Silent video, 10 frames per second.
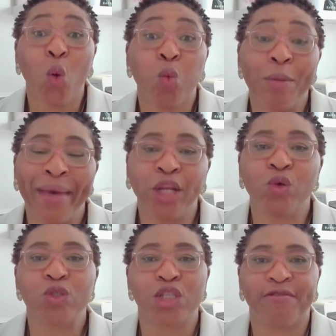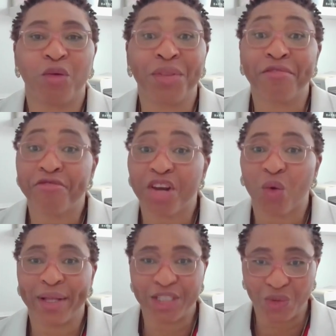Women who suffer with
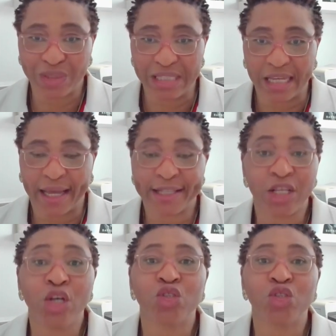frequent UTIs